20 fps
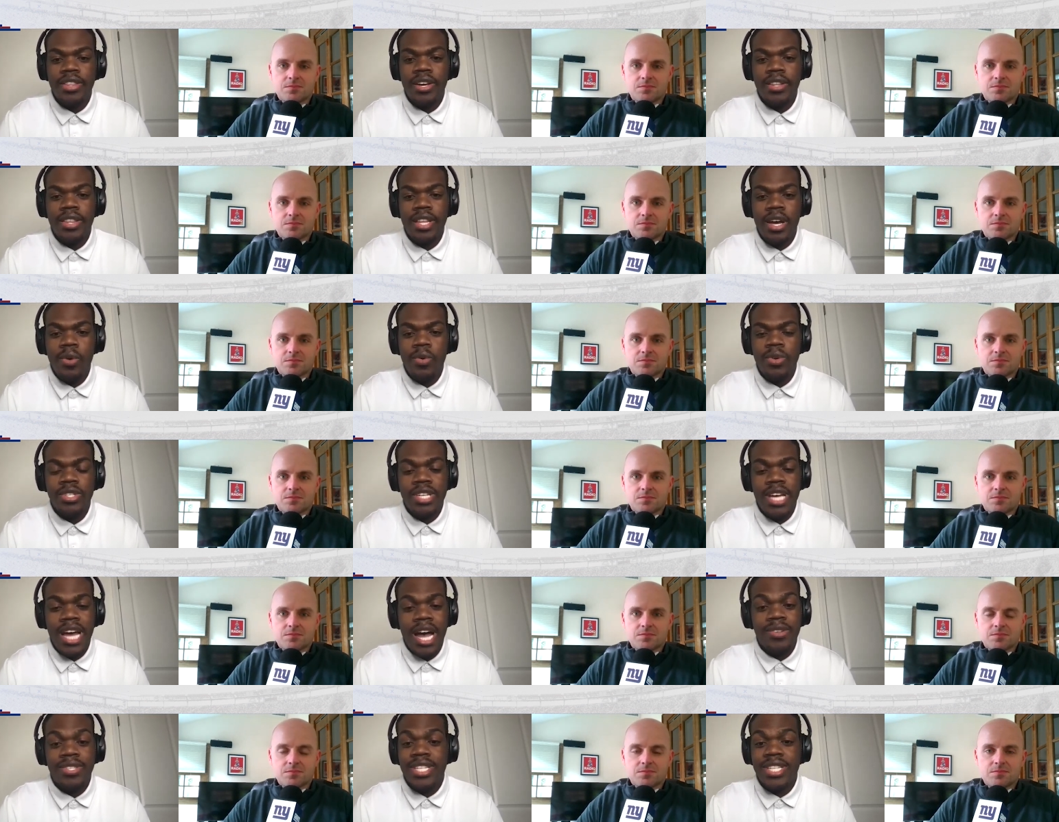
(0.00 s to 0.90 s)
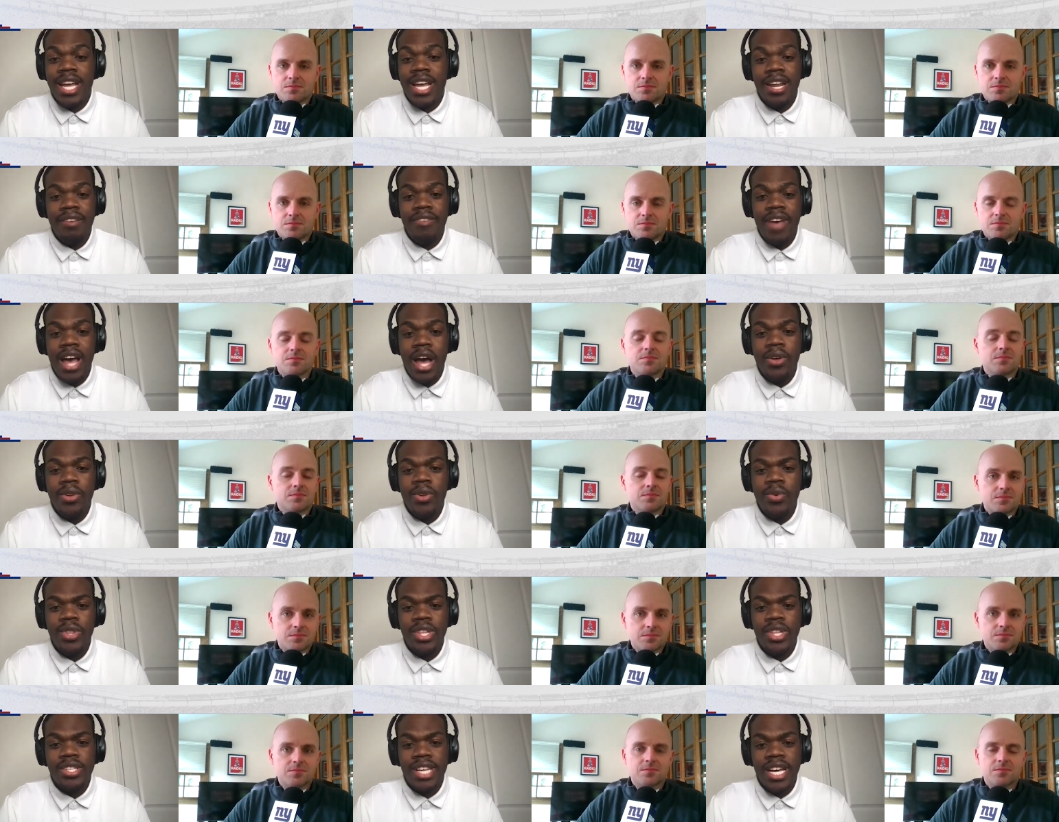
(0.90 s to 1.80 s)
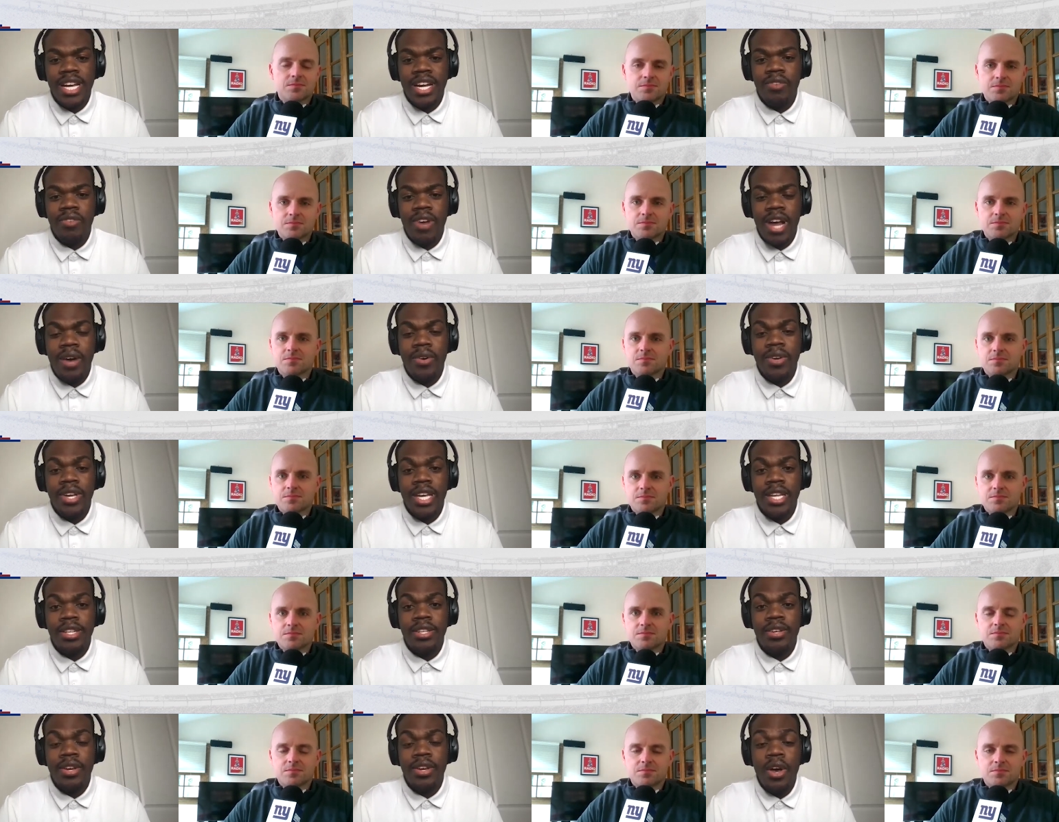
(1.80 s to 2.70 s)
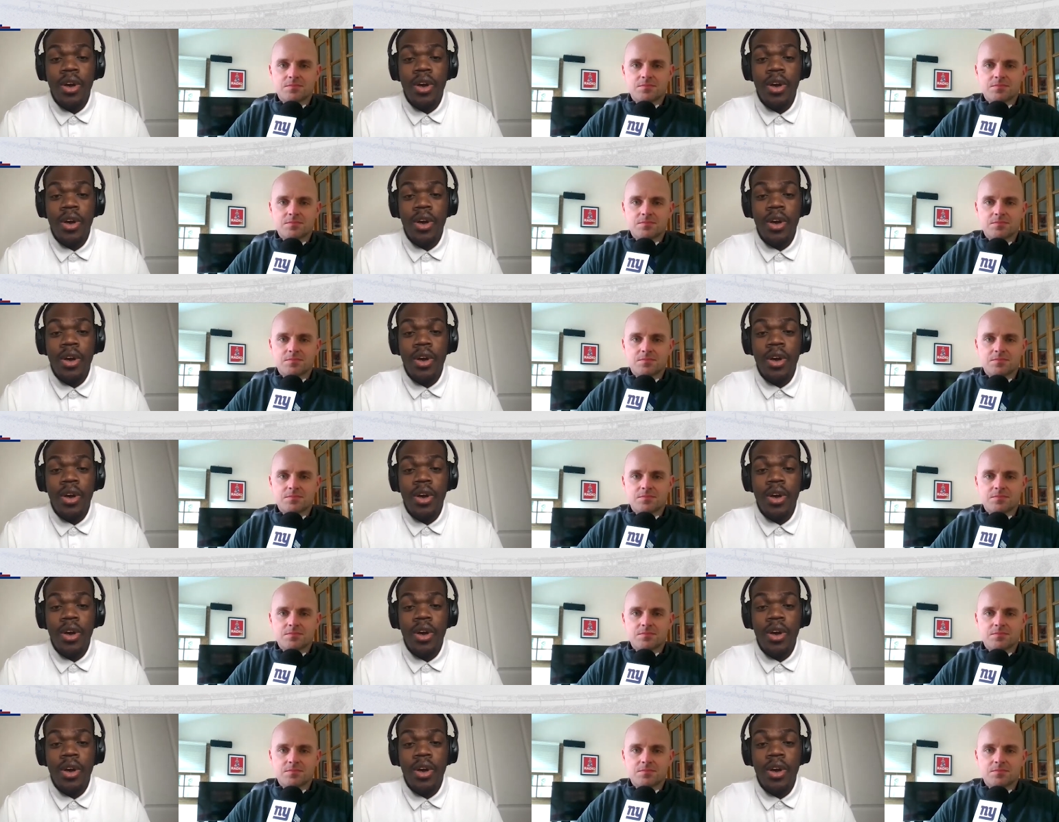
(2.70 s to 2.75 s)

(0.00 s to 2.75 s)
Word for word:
Speaker 1: I thought that was outstanding value in the second round, getting